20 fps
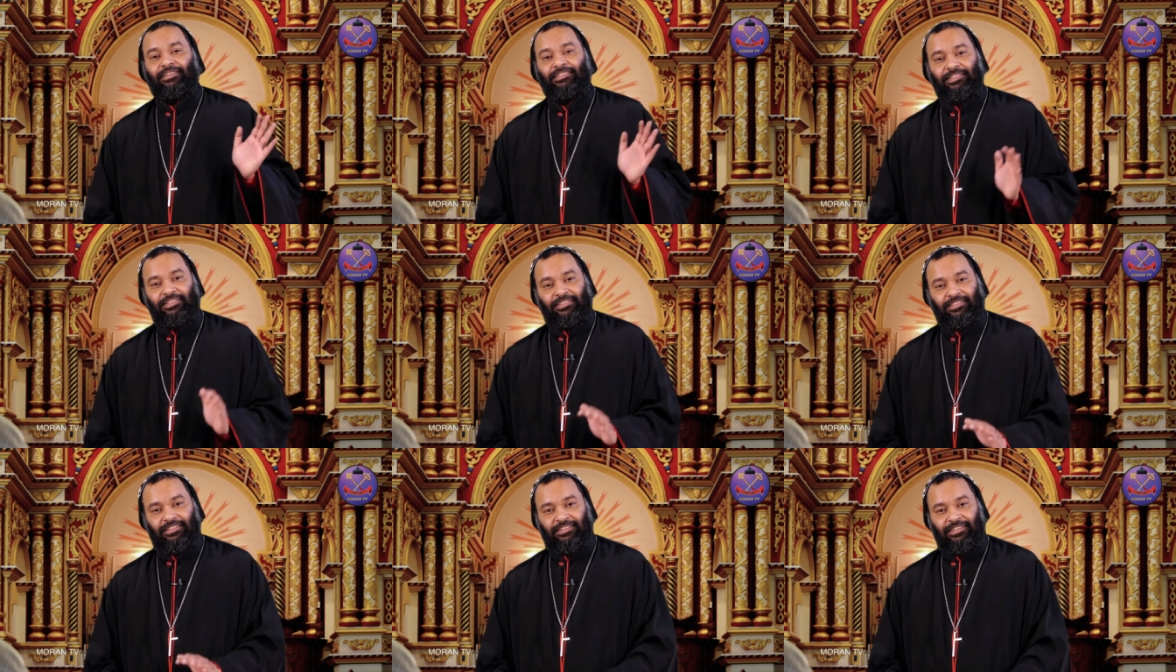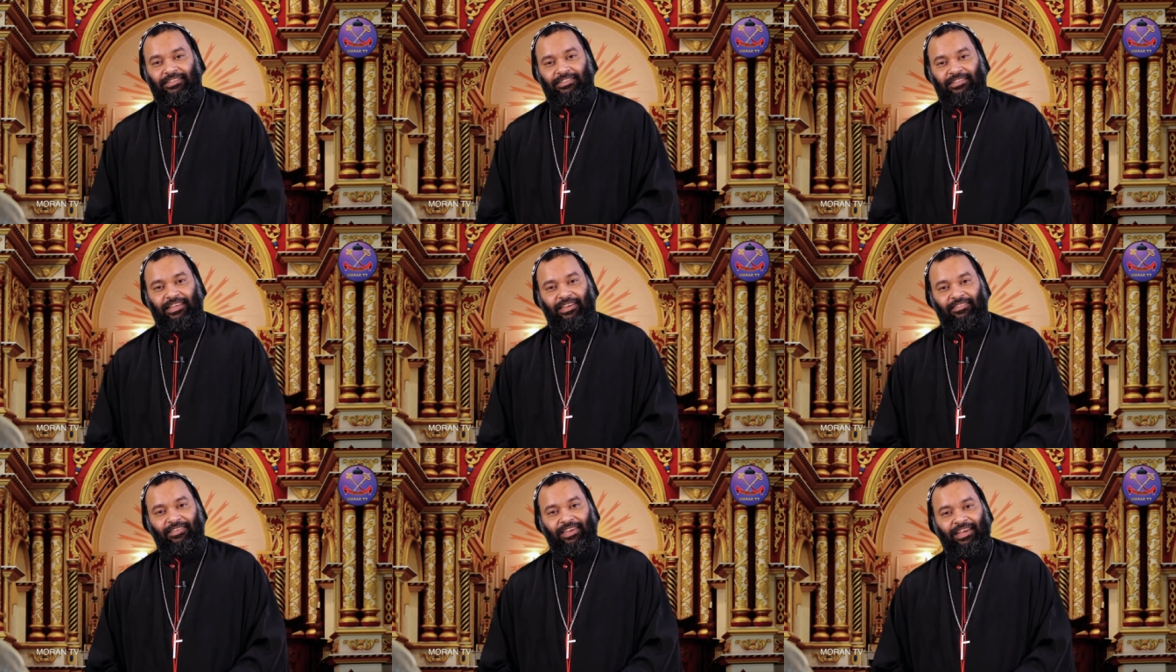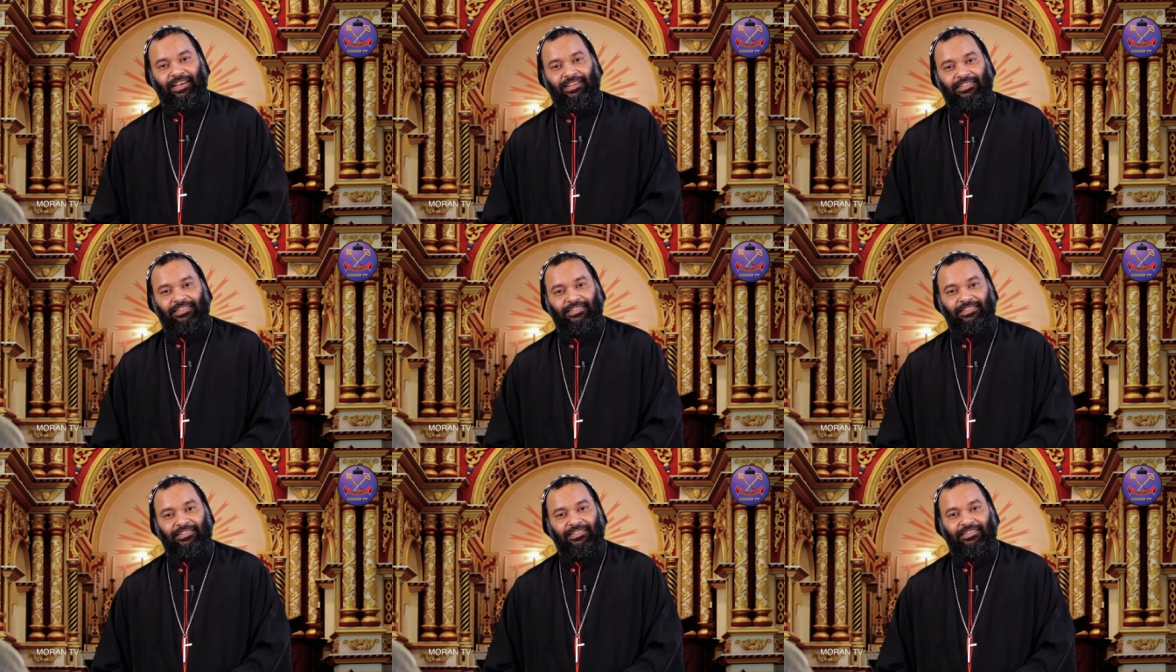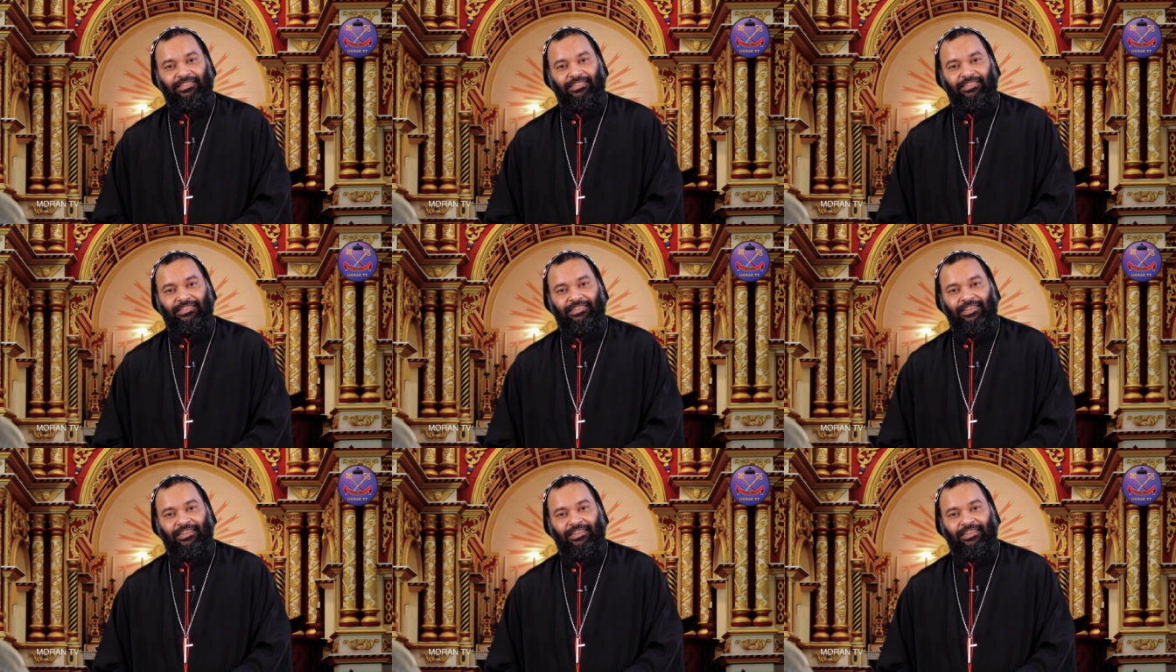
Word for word: Jesus is giving us